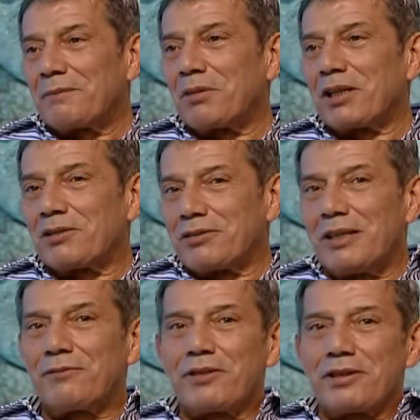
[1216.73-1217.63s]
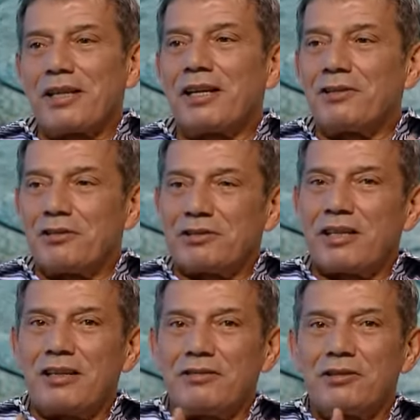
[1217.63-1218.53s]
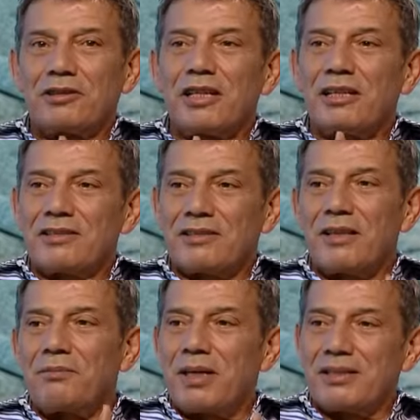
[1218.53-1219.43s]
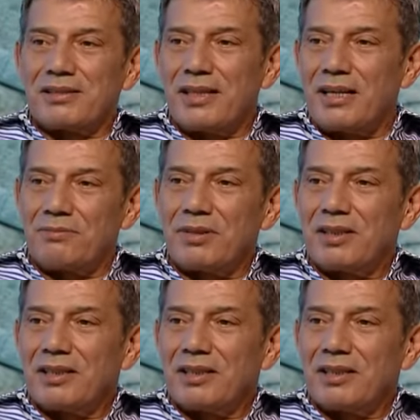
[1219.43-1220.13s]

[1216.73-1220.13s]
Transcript: Because then from there you you take a step by step.